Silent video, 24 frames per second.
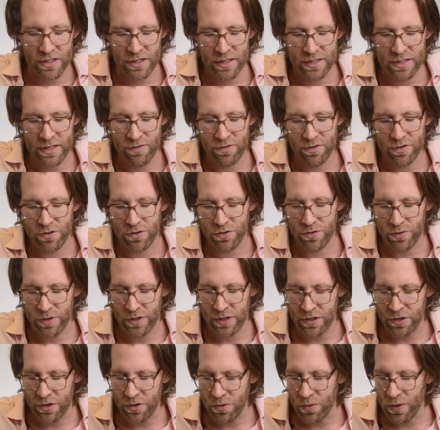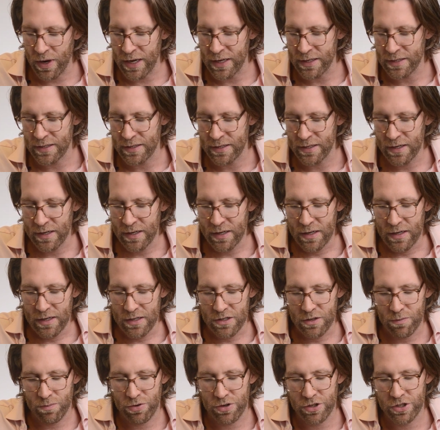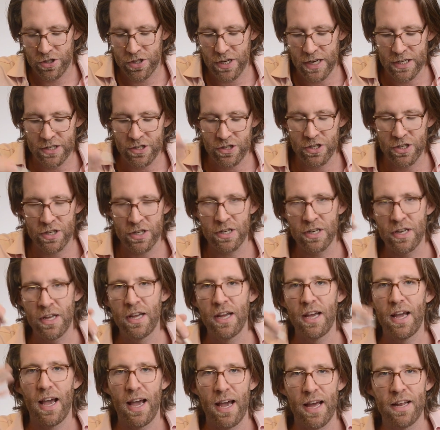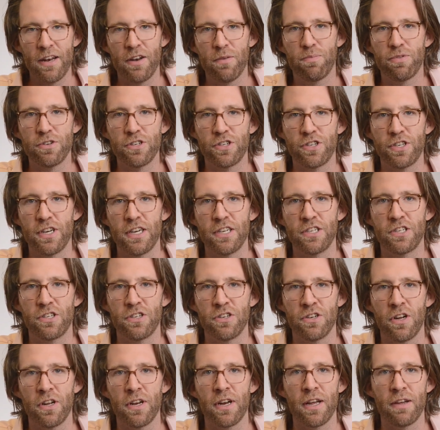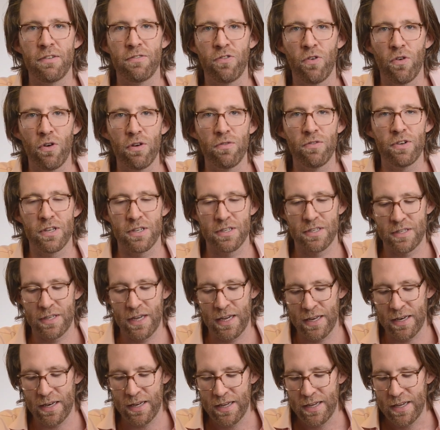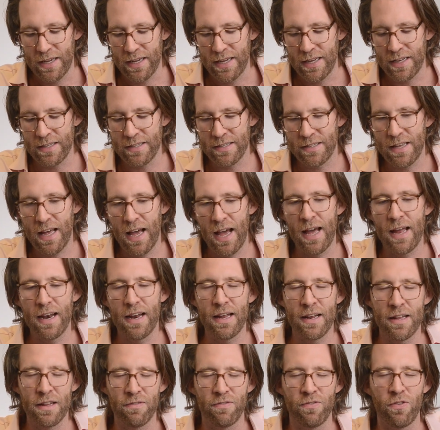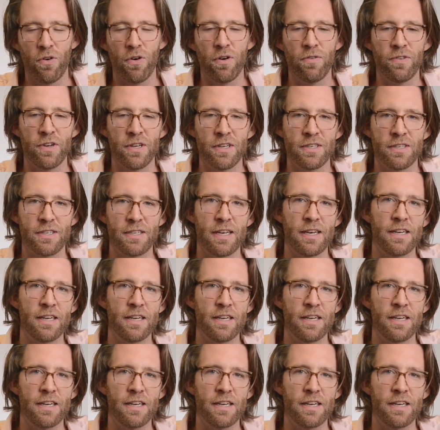The difference between US depreciation and depreciation in a foreign real estate is that in the foreign real estate,